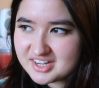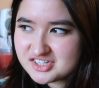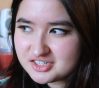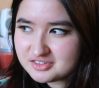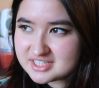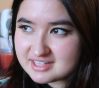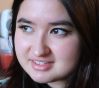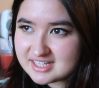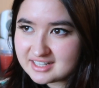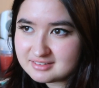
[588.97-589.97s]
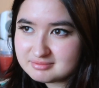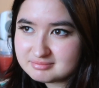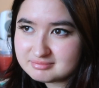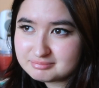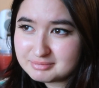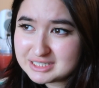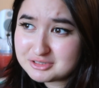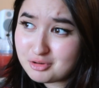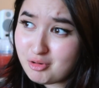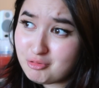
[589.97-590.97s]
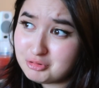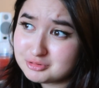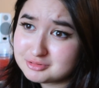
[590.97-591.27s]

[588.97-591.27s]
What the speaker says: like I should do this outside, but it's so cold.